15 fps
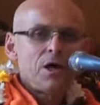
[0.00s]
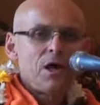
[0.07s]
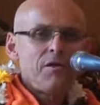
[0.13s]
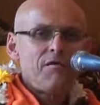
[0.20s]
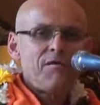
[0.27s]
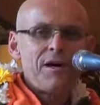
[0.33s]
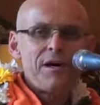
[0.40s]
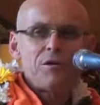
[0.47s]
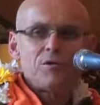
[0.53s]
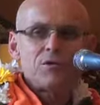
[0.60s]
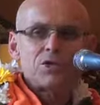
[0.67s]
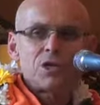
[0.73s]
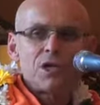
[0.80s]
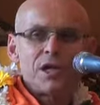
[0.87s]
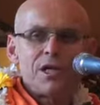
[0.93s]
I
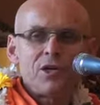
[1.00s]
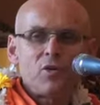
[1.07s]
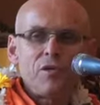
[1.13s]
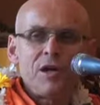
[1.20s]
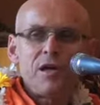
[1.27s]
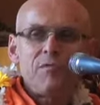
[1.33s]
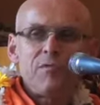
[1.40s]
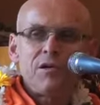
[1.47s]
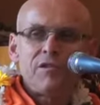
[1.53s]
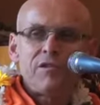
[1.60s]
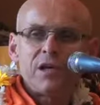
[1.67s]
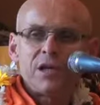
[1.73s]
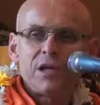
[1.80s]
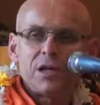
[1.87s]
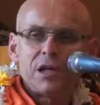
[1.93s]
found I had already been
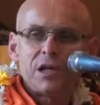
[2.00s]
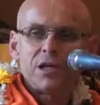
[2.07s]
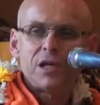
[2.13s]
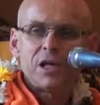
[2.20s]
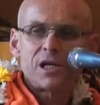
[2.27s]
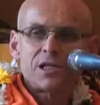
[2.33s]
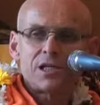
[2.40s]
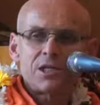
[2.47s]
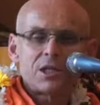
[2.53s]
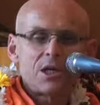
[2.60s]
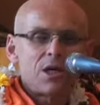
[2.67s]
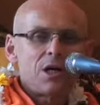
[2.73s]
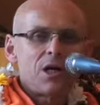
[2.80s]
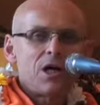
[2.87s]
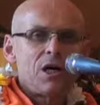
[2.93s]
thinking,
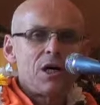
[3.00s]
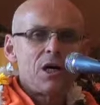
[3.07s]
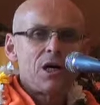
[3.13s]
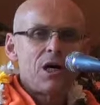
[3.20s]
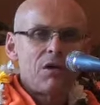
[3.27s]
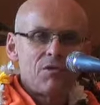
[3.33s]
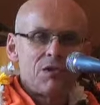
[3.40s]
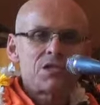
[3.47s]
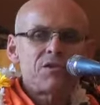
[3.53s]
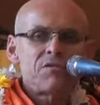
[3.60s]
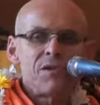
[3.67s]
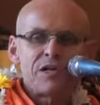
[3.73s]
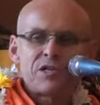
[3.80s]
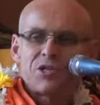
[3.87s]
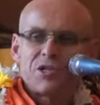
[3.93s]
yes, I was
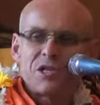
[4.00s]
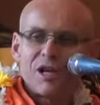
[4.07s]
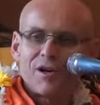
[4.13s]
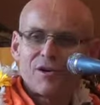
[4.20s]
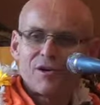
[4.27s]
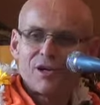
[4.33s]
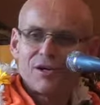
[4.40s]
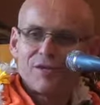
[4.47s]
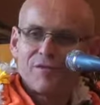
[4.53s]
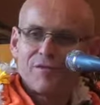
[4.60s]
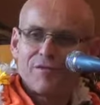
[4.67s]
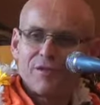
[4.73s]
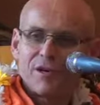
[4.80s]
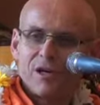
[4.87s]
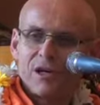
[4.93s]
a vegetarian
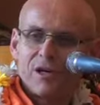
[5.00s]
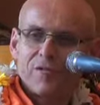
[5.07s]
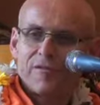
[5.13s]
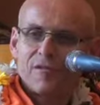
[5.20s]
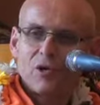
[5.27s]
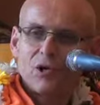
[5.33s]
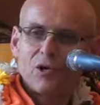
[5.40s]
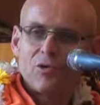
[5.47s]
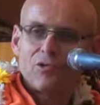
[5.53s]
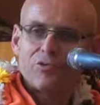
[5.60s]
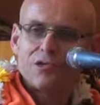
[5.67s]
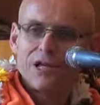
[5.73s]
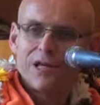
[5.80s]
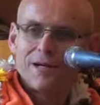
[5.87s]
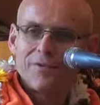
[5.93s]
uh, for a long
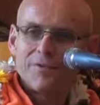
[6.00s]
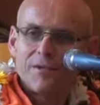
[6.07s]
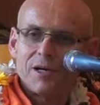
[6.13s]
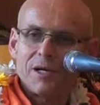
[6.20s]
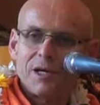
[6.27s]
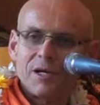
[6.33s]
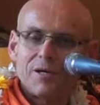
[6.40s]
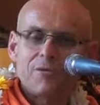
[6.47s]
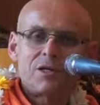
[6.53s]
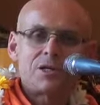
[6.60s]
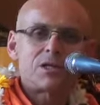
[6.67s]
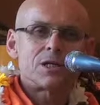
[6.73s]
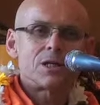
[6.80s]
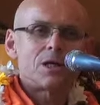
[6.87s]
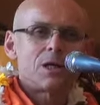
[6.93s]
time, and I
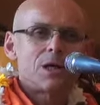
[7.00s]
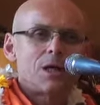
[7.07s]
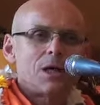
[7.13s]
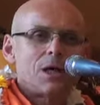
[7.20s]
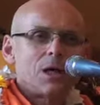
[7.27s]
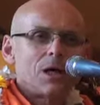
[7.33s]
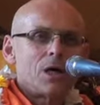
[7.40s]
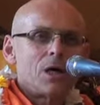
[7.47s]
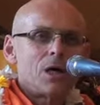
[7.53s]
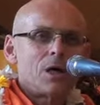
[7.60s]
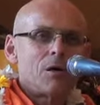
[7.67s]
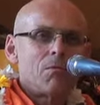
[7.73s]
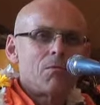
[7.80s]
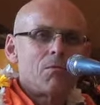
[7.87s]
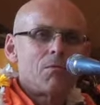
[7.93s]
was,
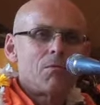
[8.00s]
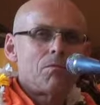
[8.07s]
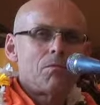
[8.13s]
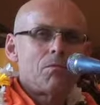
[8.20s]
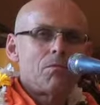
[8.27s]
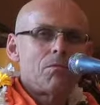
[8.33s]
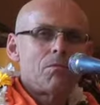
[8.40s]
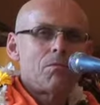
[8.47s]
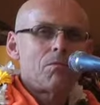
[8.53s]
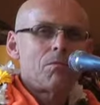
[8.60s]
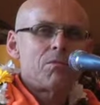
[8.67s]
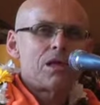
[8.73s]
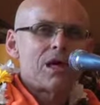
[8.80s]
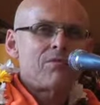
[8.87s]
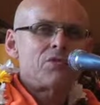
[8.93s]
uh,
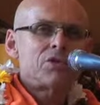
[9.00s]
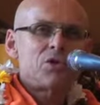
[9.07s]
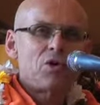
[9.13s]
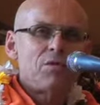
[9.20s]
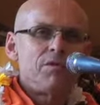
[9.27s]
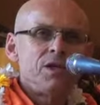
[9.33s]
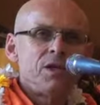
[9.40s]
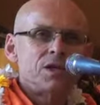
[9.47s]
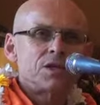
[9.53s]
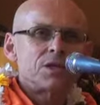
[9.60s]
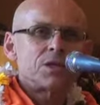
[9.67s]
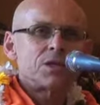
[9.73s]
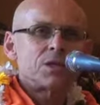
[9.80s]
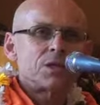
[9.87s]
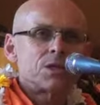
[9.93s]
that was
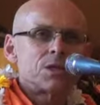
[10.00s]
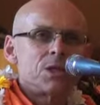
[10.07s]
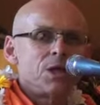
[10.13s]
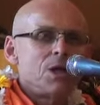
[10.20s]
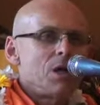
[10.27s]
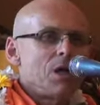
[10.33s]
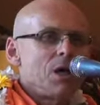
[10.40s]
obvious.